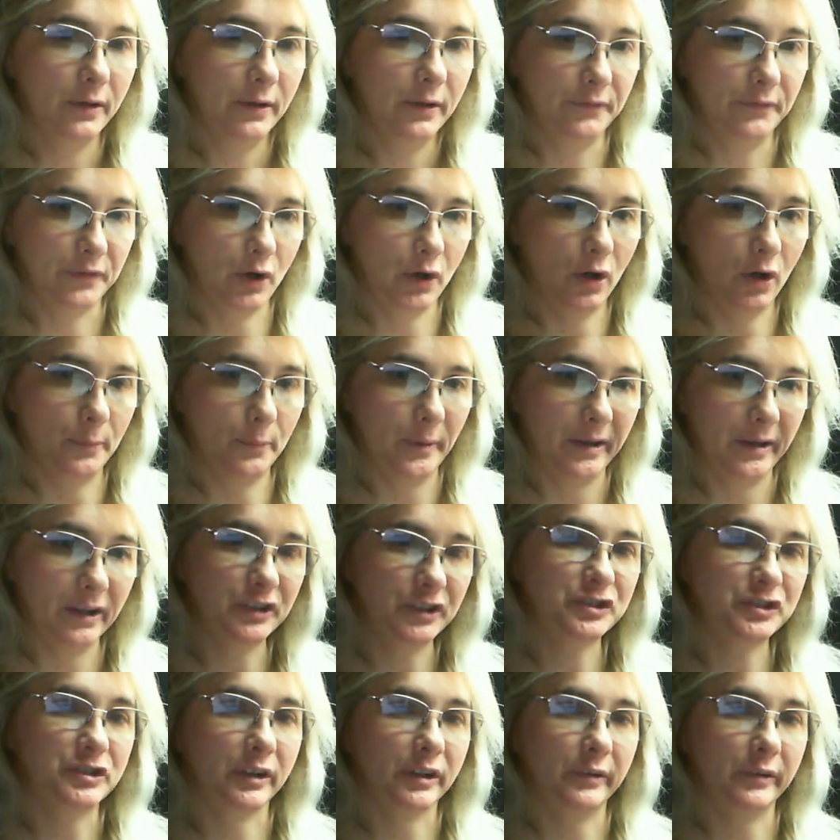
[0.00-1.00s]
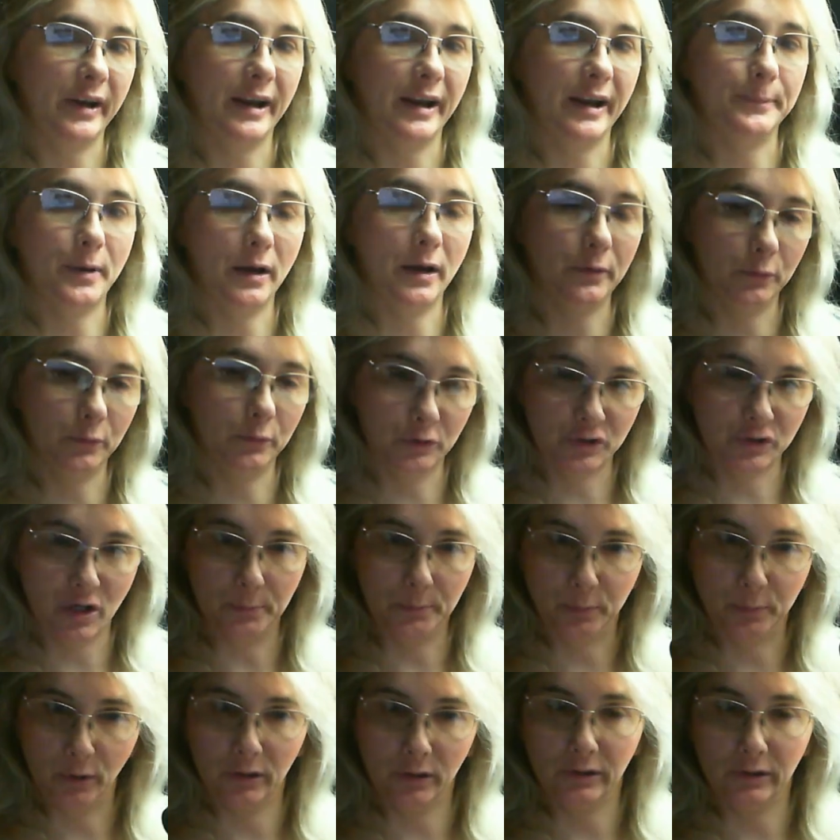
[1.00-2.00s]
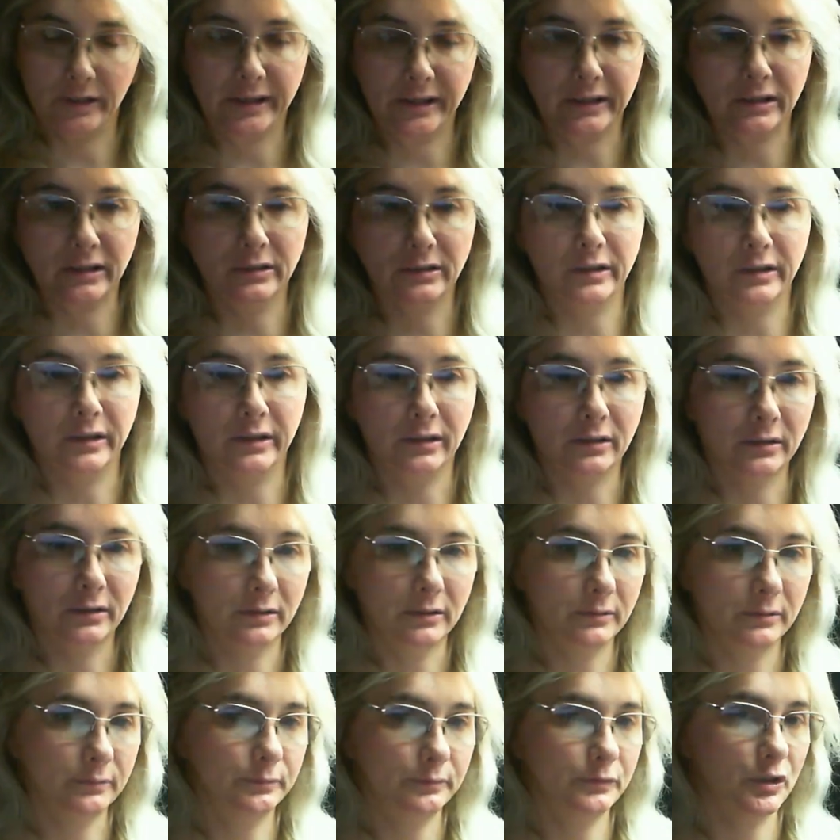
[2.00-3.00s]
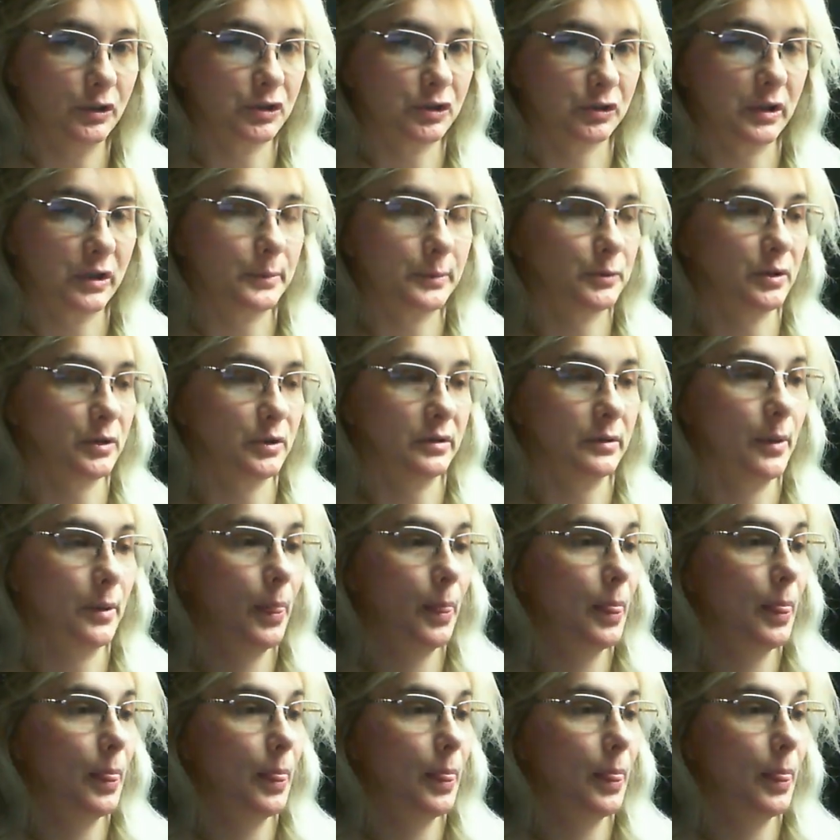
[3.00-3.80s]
If you go on my Instagram, which I'll put a link in the description,